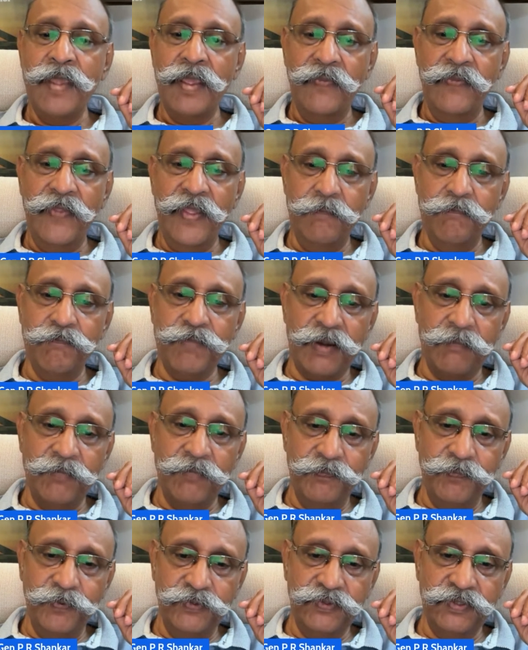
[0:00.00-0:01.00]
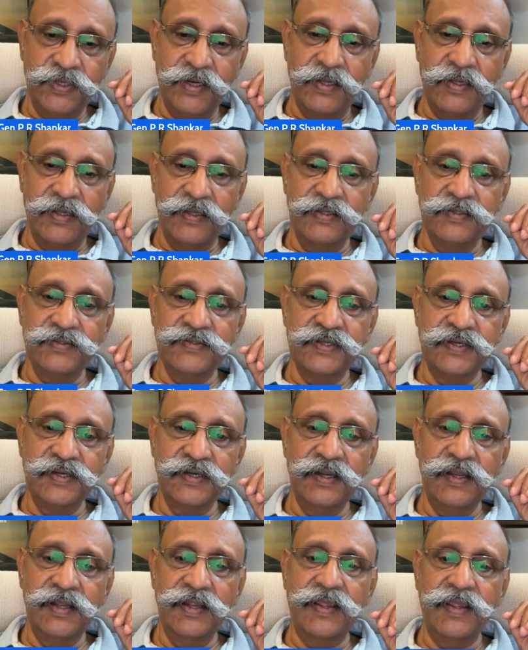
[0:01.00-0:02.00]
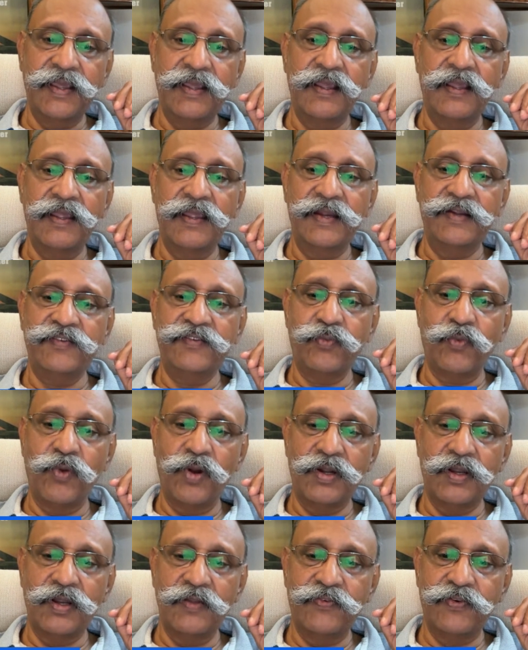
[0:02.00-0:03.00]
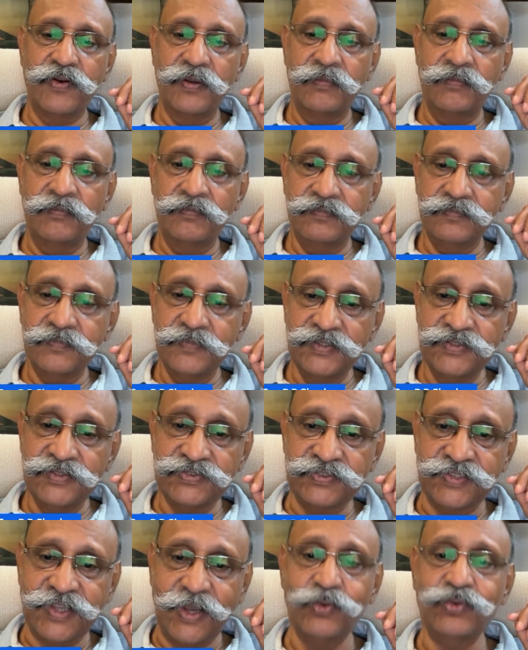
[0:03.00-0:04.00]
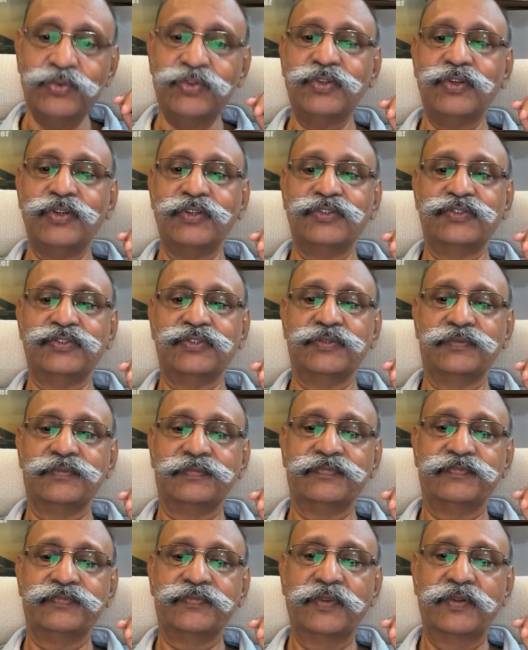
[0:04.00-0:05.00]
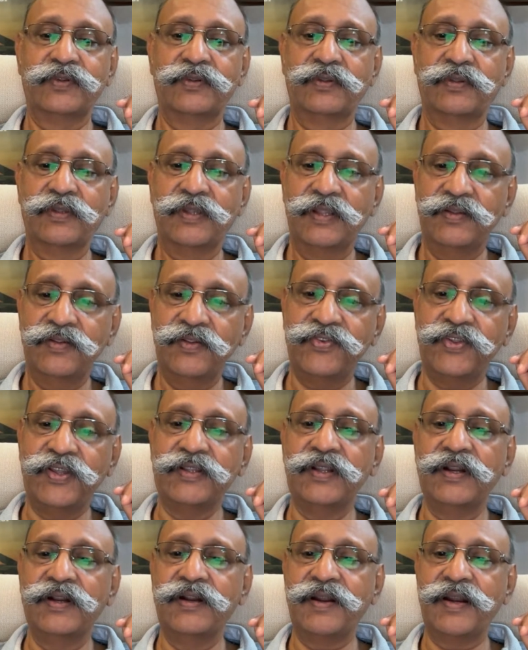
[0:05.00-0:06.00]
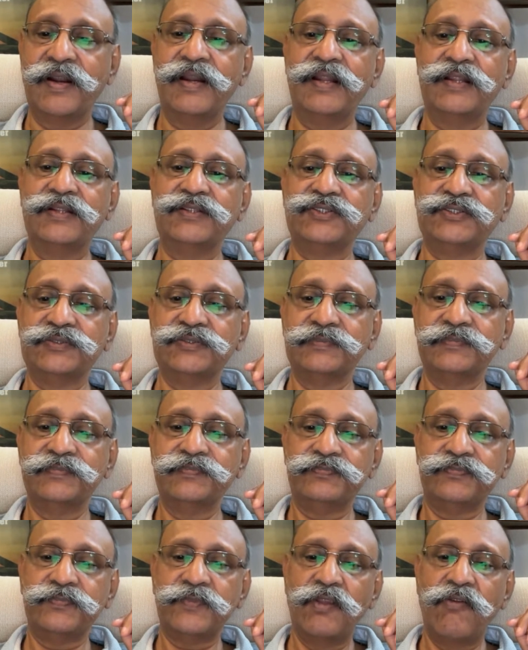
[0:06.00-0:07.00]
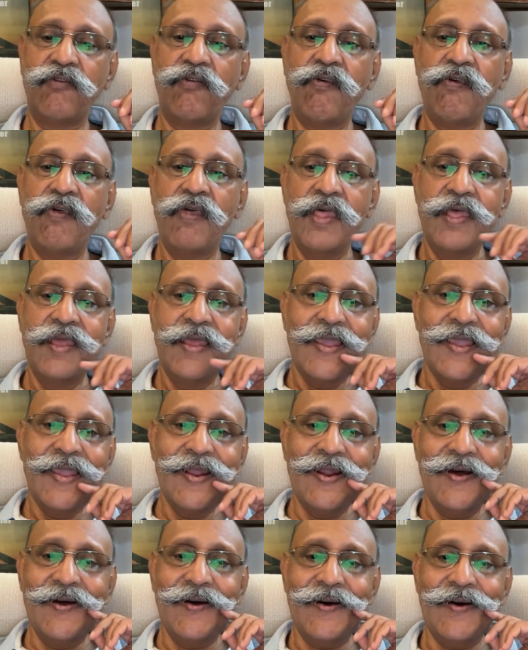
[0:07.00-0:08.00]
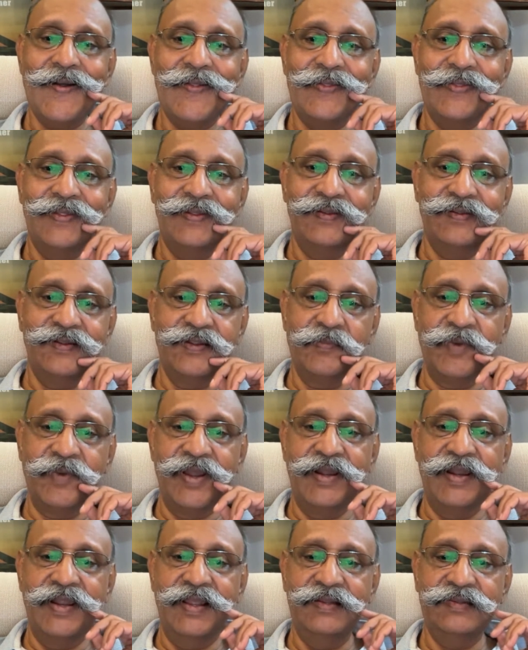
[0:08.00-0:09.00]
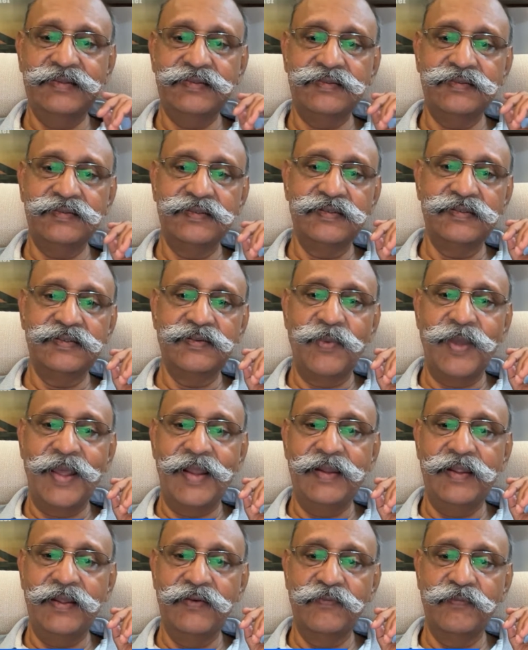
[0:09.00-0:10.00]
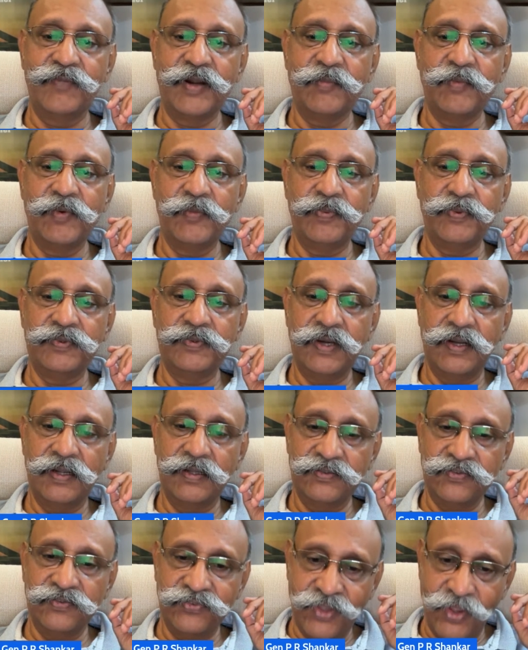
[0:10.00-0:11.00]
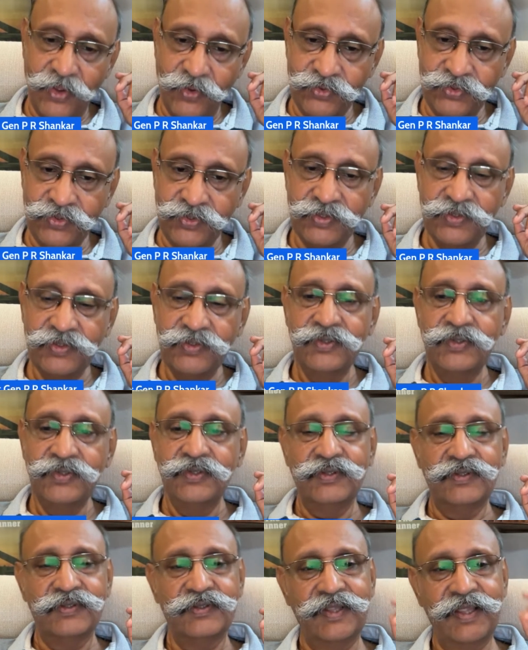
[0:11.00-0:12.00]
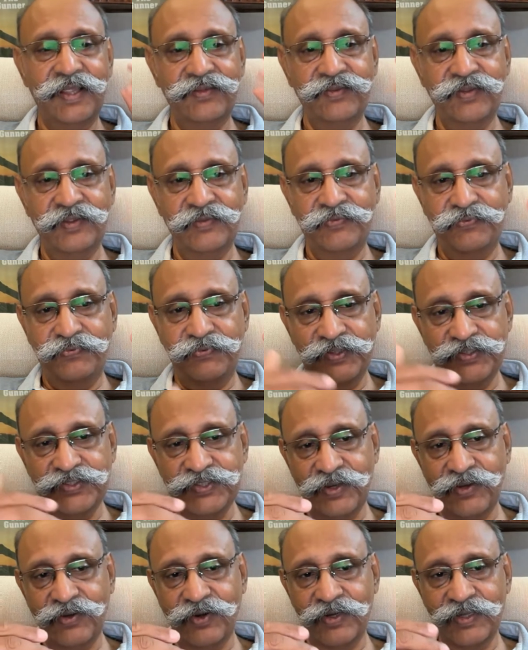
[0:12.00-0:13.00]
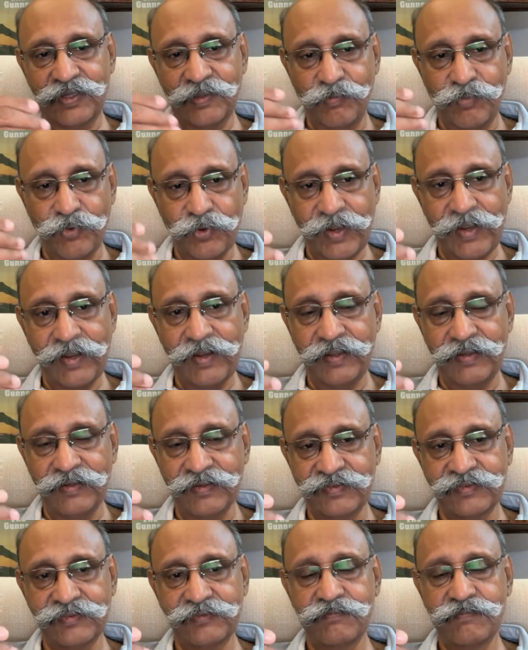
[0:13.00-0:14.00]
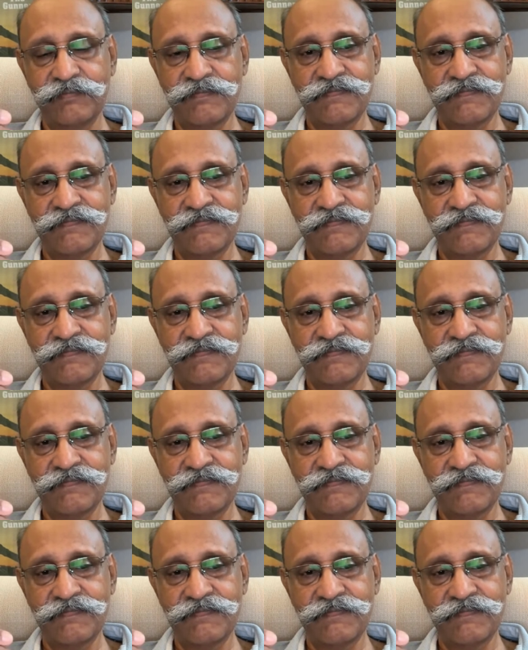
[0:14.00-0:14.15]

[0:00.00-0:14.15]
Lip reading: And then Brahmaputra, incidentally, gets water from the south also. There's a southern drainage. This is Himalayas, this is the valley of Brahmaputra. South, there's a feature called the Borel Hills.